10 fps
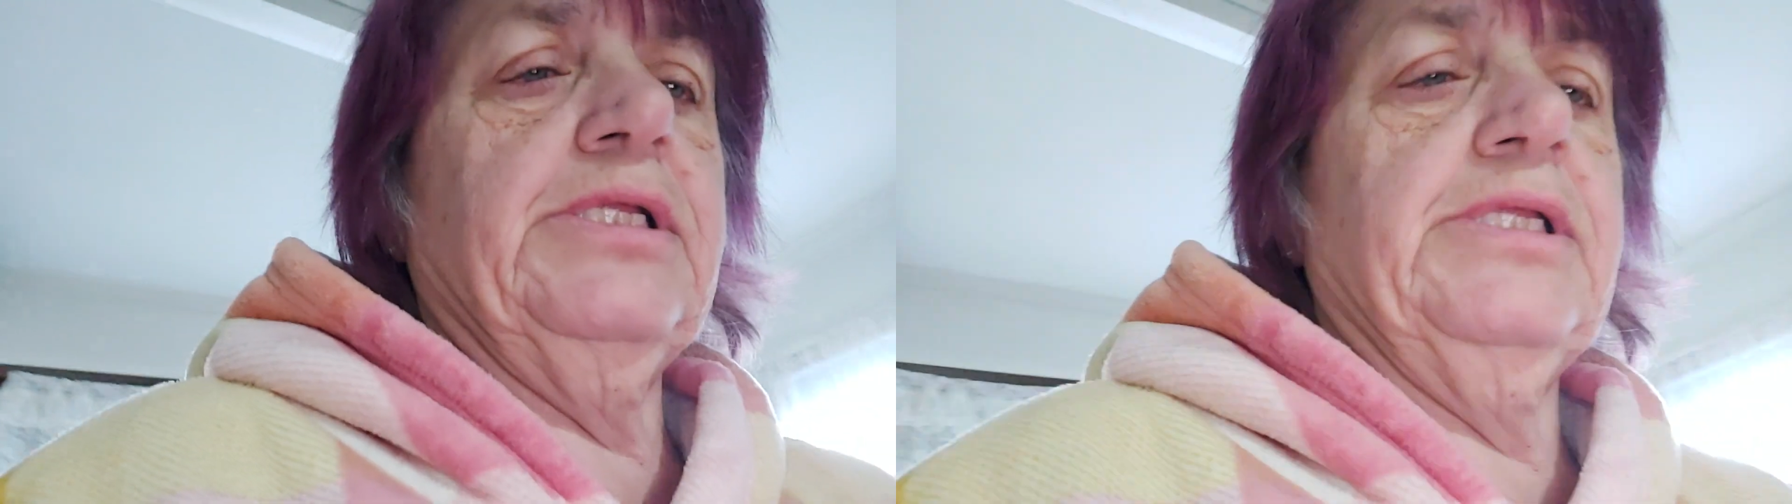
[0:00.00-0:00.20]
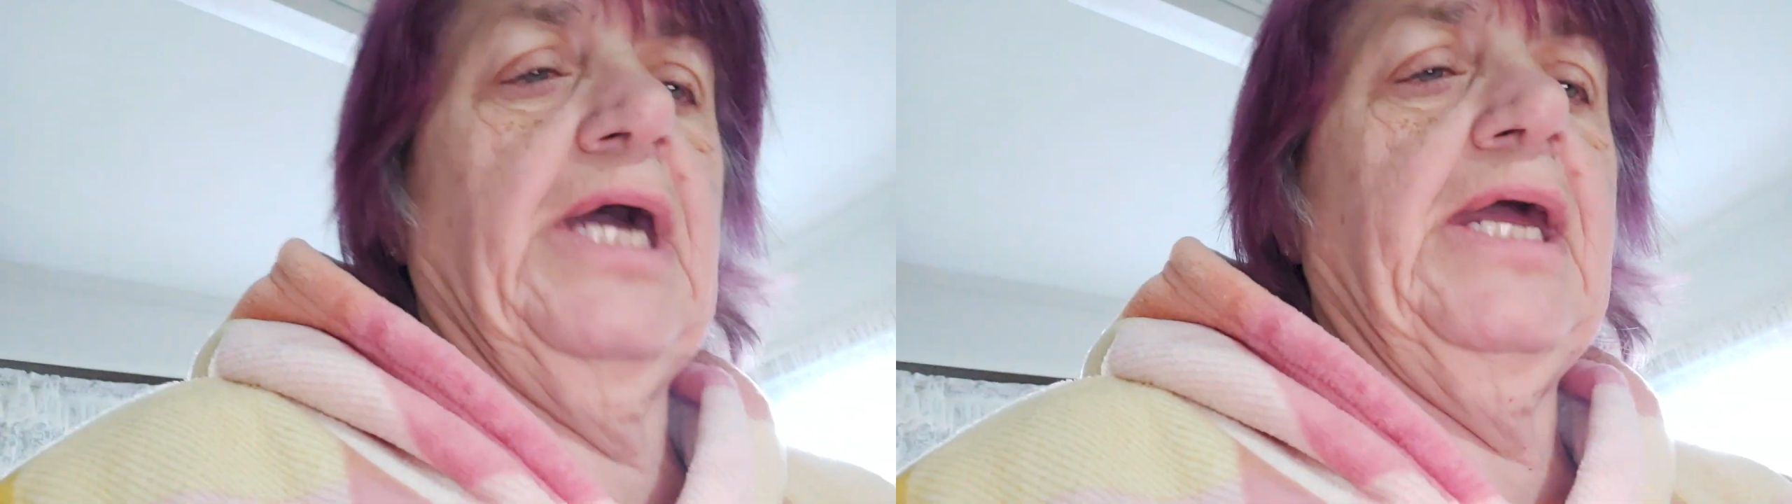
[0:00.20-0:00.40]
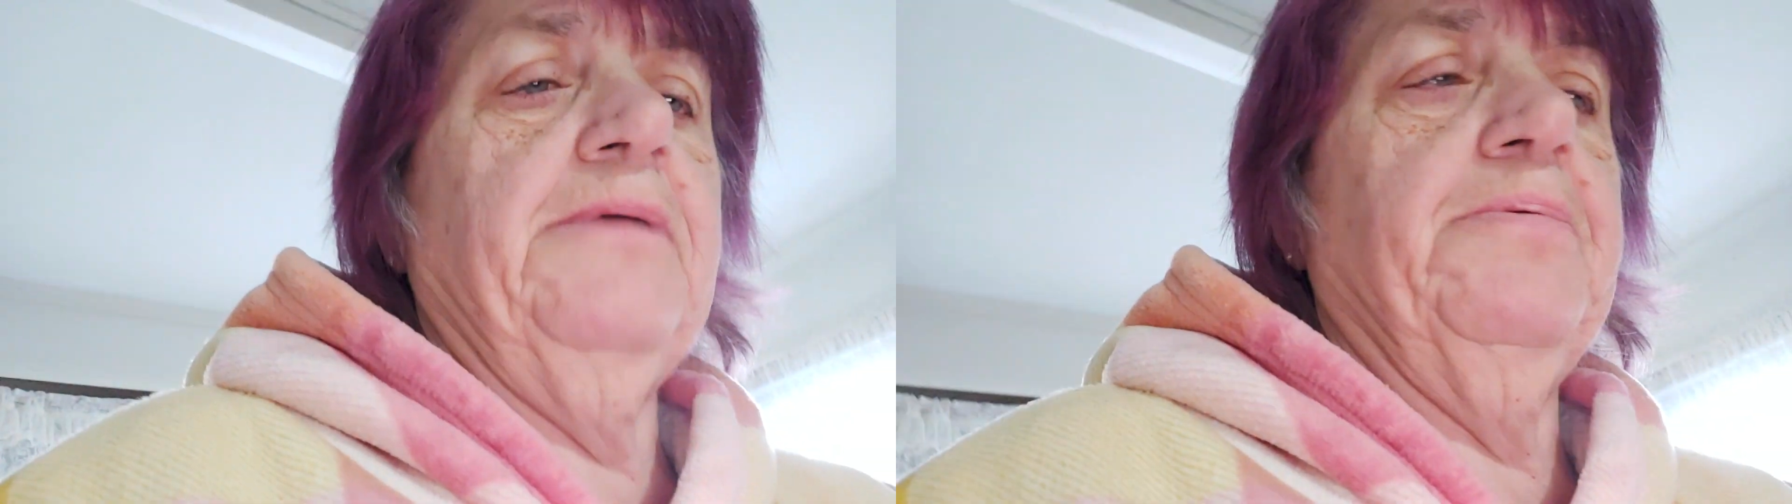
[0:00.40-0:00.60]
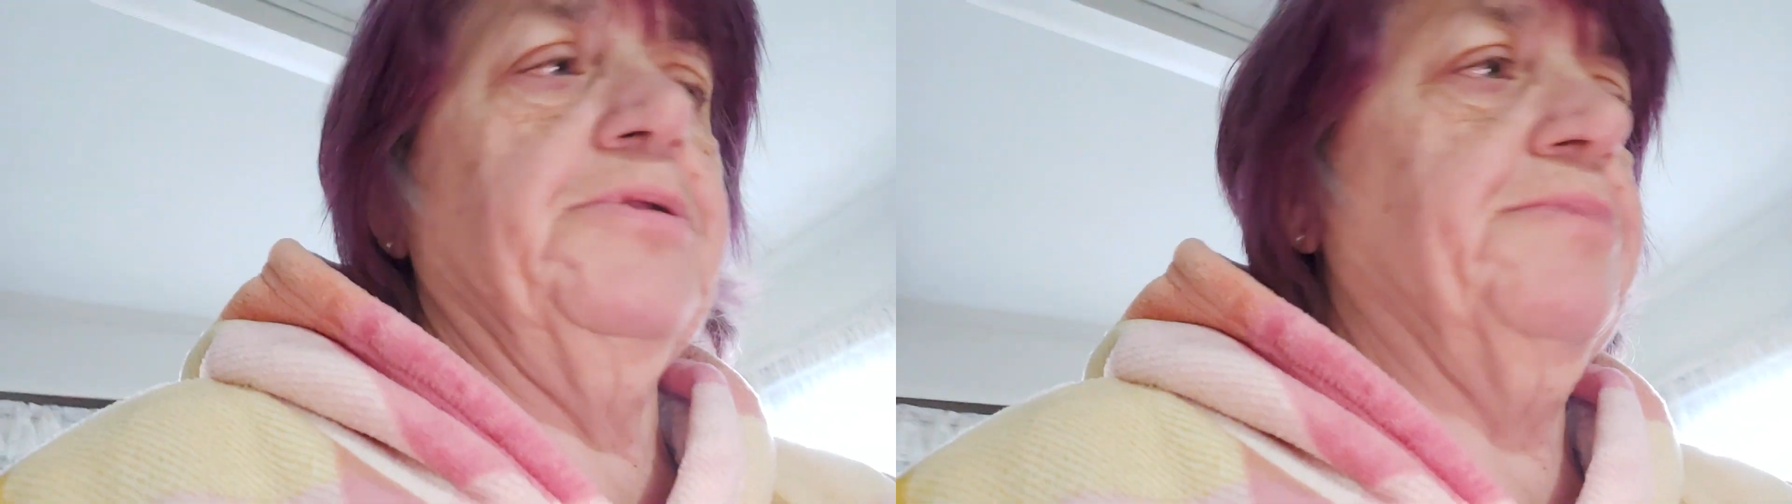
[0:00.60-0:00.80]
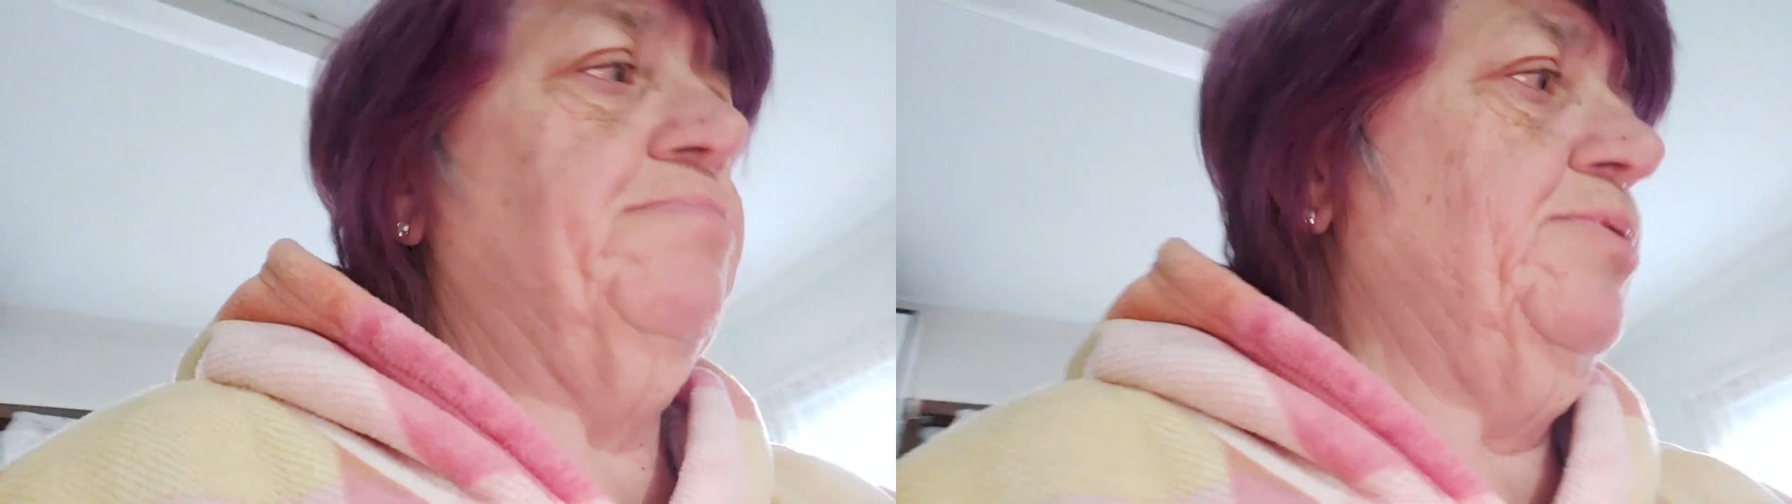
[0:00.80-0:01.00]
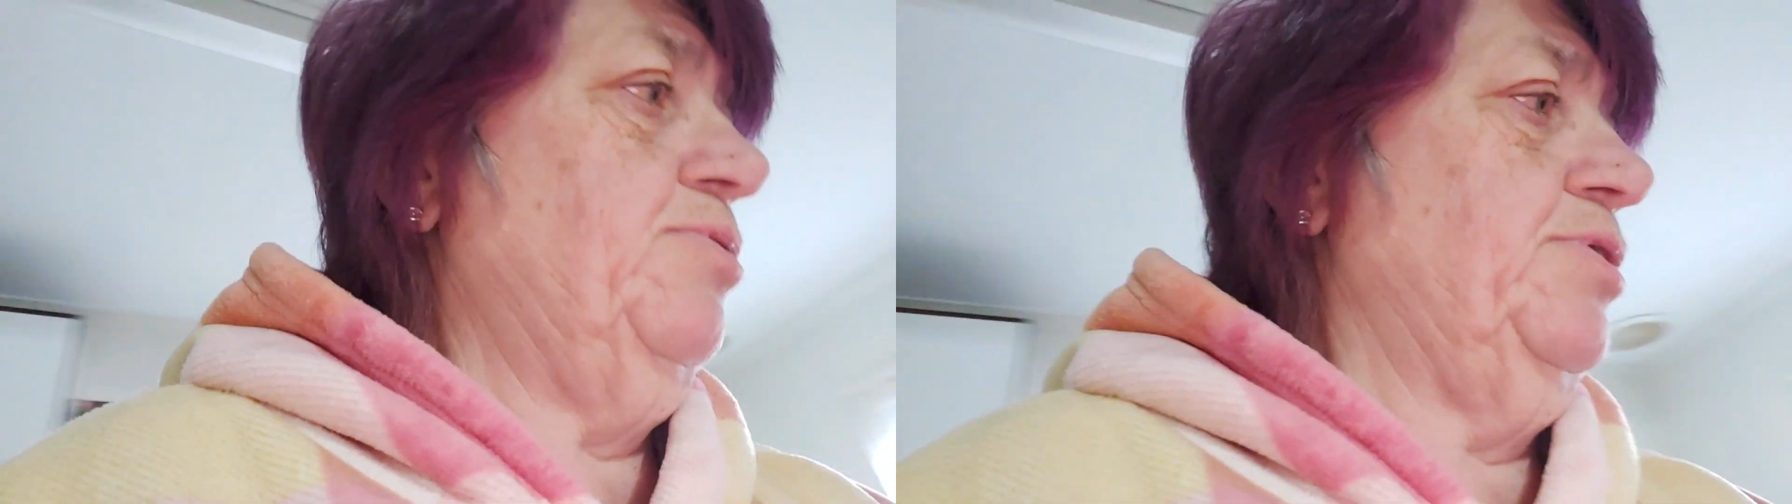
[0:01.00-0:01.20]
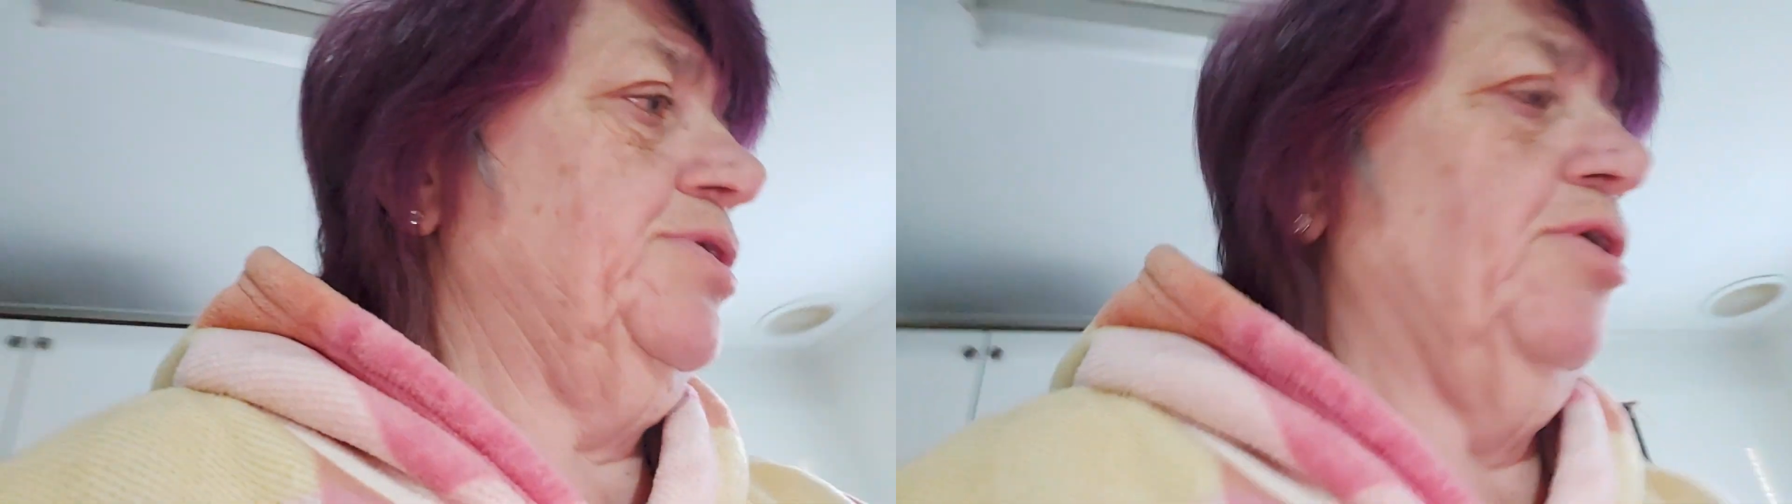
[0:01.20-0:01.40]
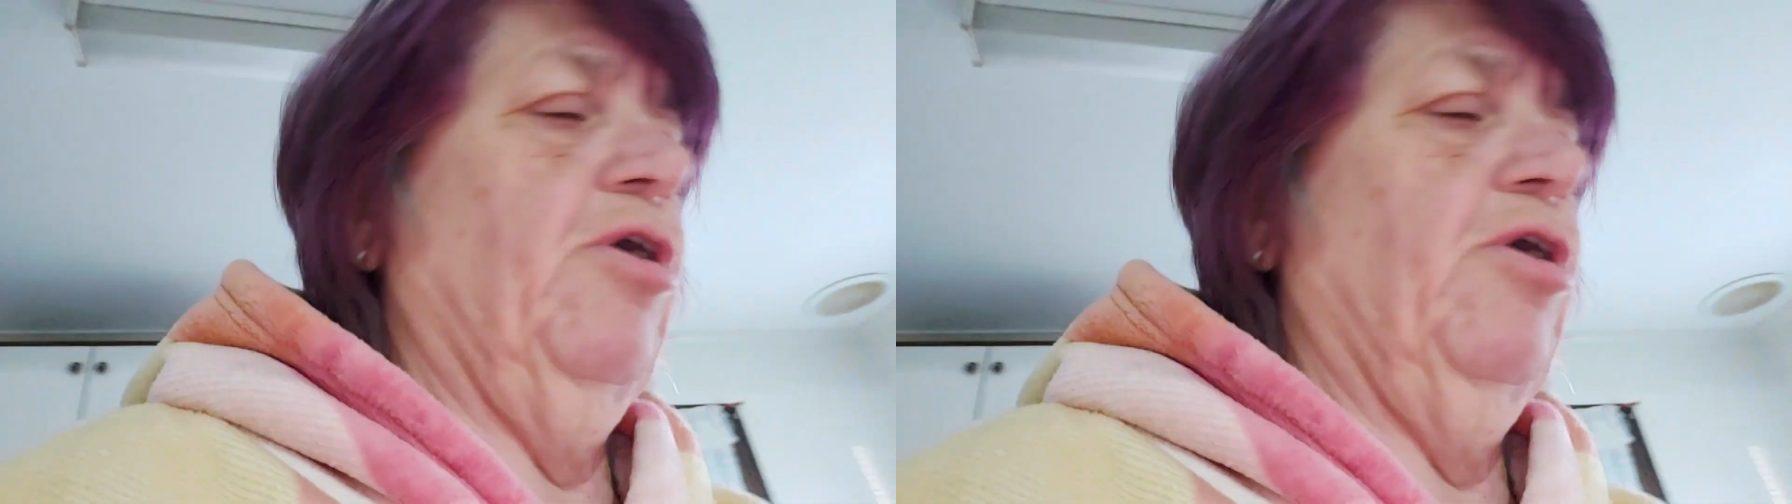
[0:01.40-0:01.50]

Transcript: tablespoons